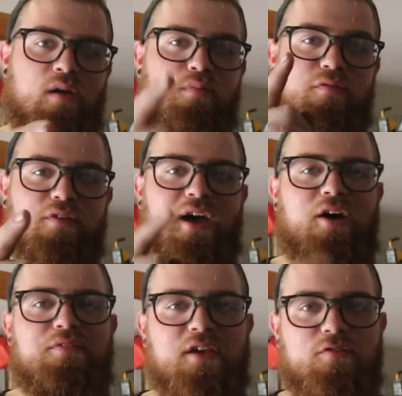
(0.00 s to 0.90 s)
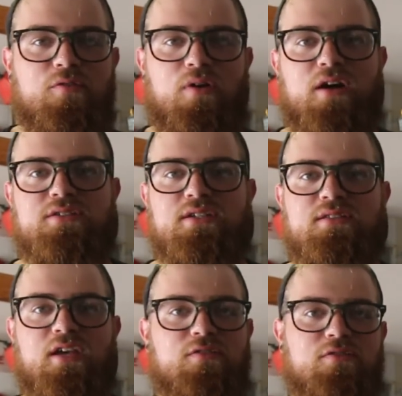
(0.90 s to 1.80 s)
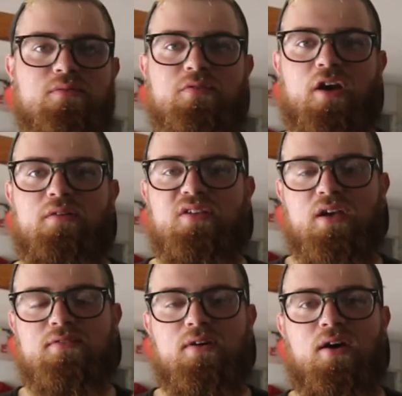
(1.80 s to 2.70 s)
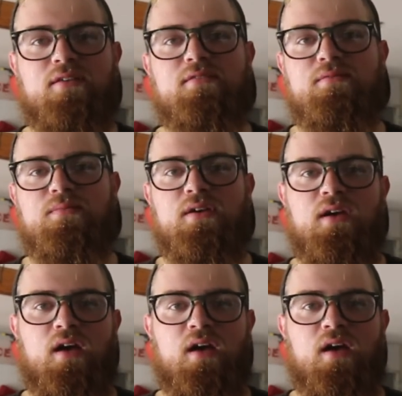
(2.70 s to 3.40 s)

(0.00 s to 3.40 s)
But for now, thanks for watching. Thanks for subscribing. You guys are awesome.